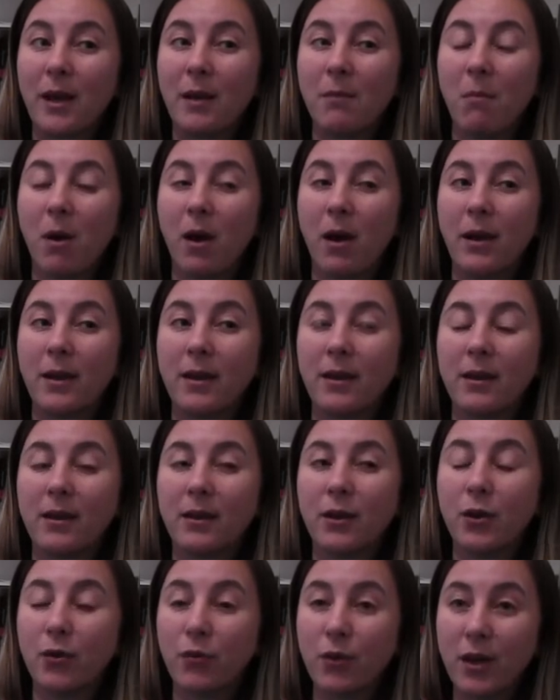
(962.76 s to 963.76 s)
in my
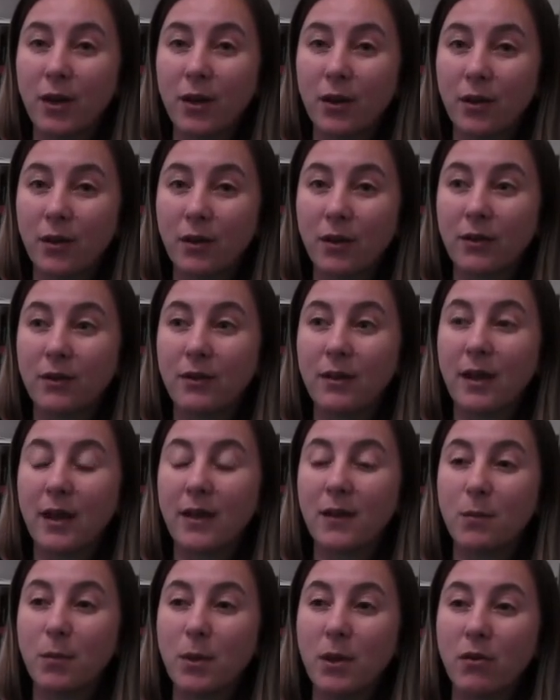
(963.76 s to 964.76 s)
career, the
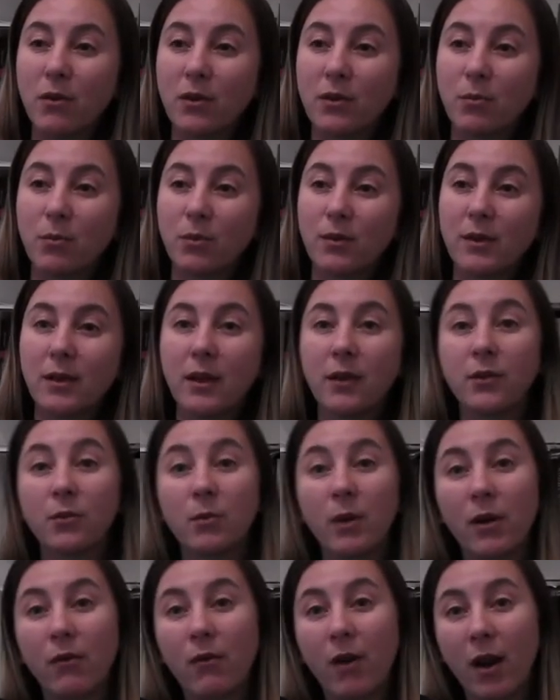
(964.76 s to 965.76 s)
experience was the other
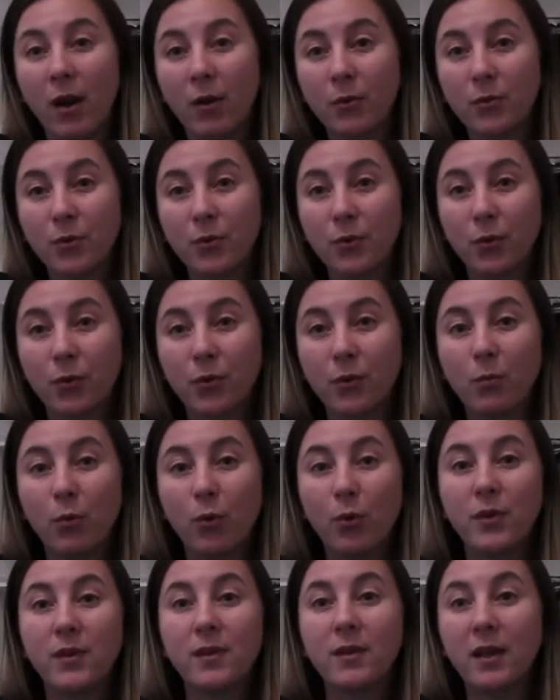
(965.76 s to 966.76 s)
way around. So the
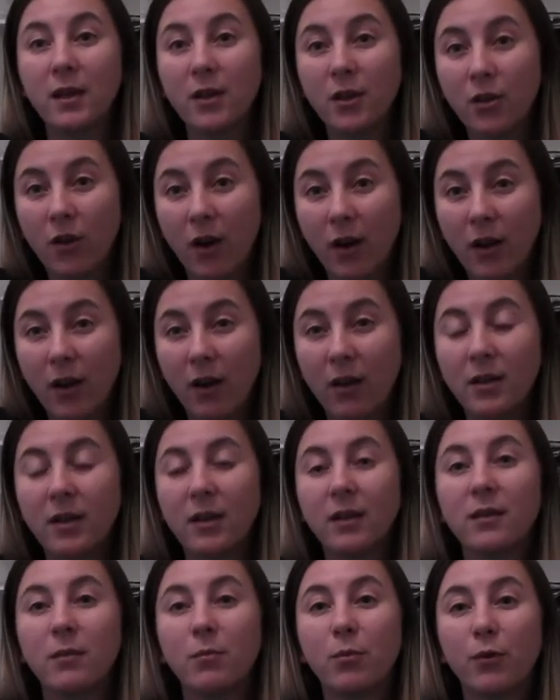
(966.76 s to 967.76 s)
more senior I got
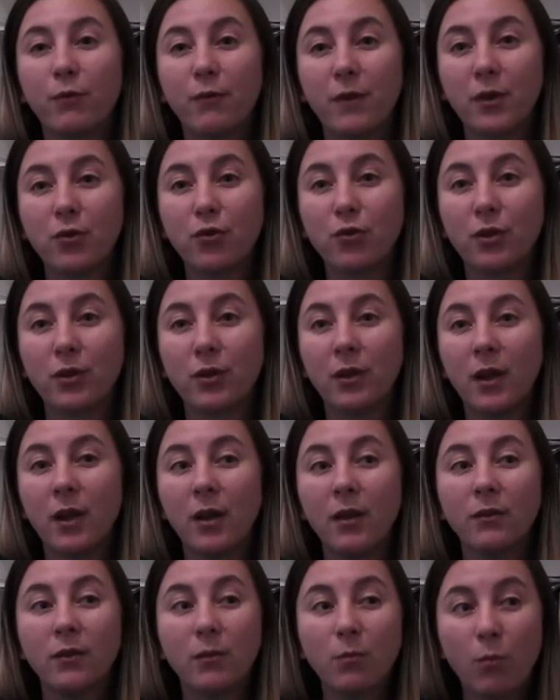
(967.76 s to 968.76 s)
in the profession,
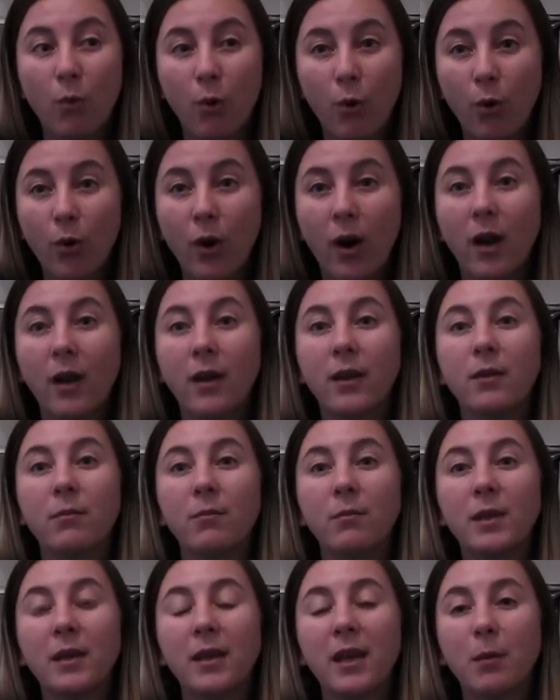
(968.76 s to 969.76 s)
the more I
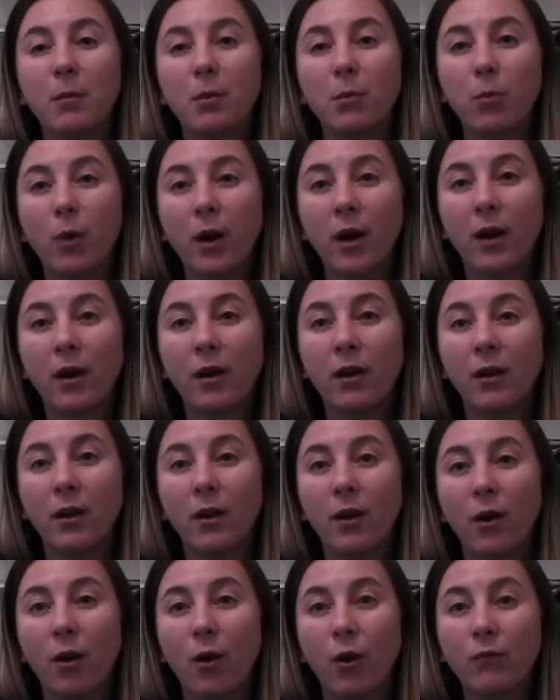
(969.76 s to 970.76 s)
became aware
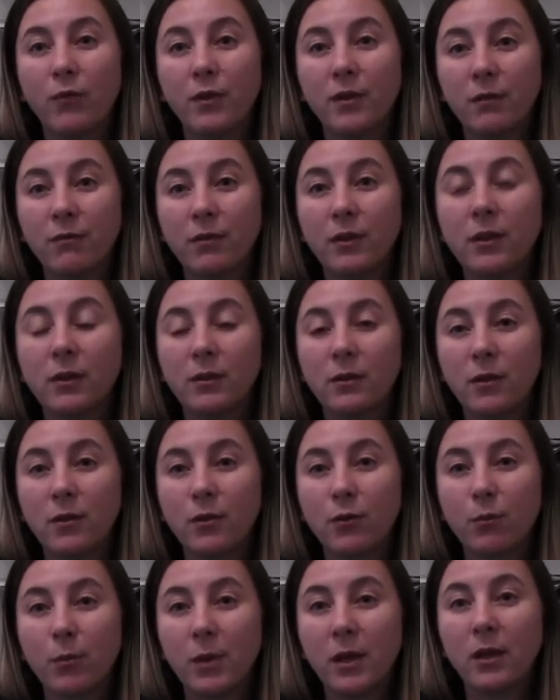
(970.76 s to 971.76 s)
of the difficulties
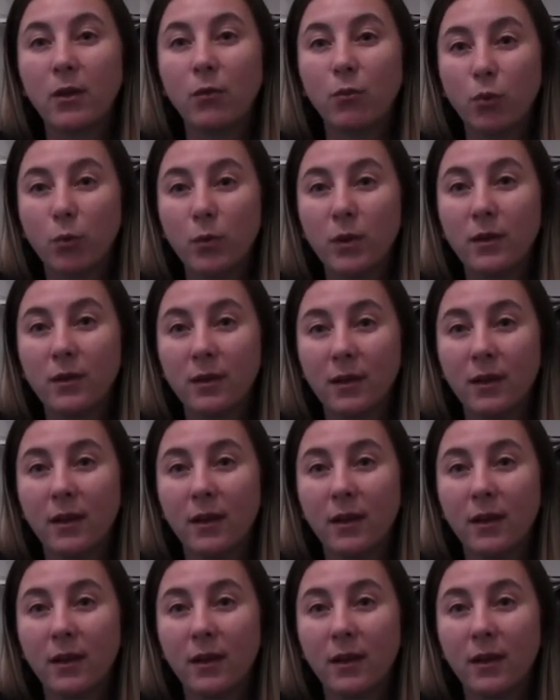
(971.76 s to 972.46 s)
of being a woman